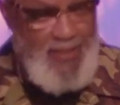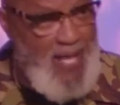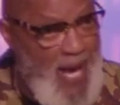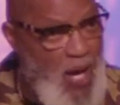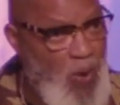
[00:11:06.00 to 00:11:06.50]
And
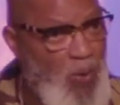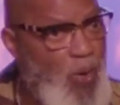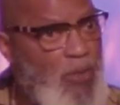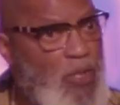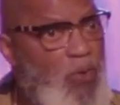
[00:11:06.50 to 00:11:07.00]
now
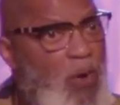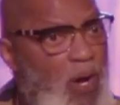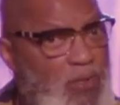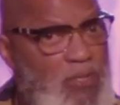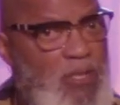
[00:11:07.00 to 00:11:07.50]
on the
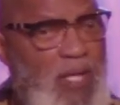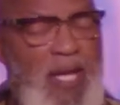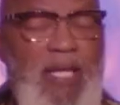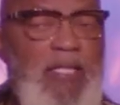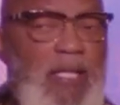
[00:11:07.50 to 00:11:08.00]
cross,
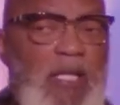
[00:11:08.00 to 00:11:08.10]
he